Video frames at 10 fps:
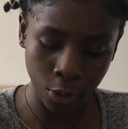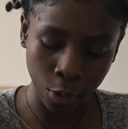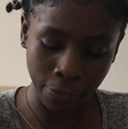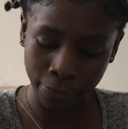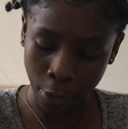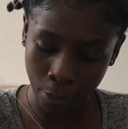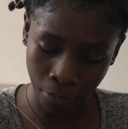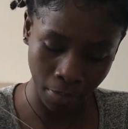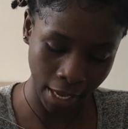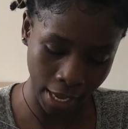So from
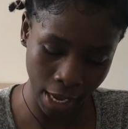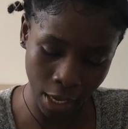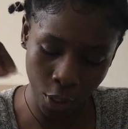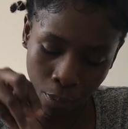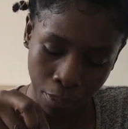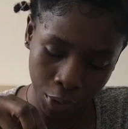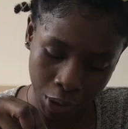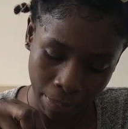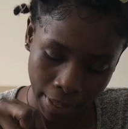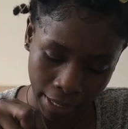here, you
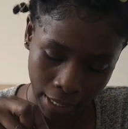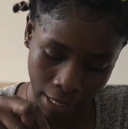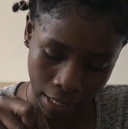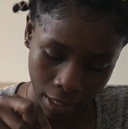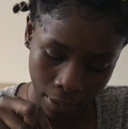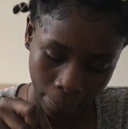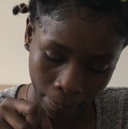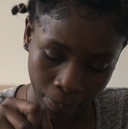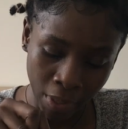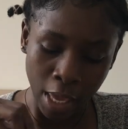push it back
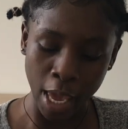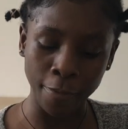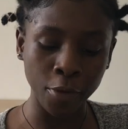in.